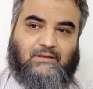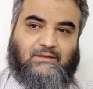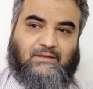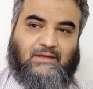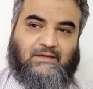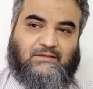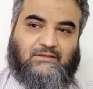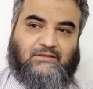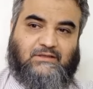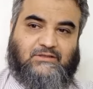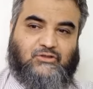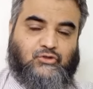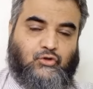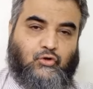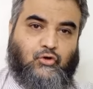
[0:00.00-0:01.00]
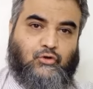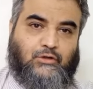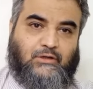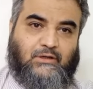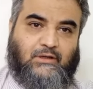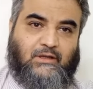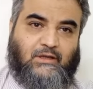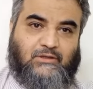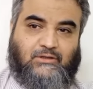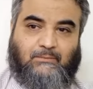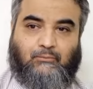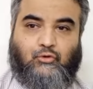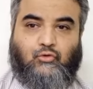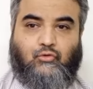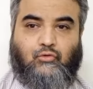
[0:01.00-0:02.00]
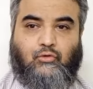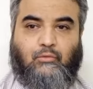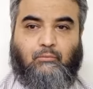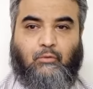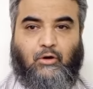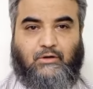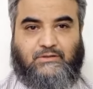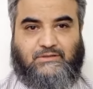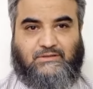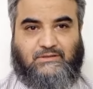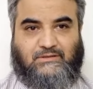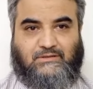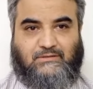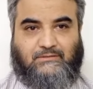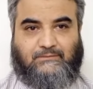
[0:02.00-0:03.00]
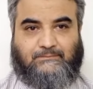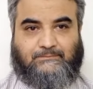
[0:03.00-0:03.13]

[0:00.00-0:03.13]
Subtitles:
that is shown in the blue boxes.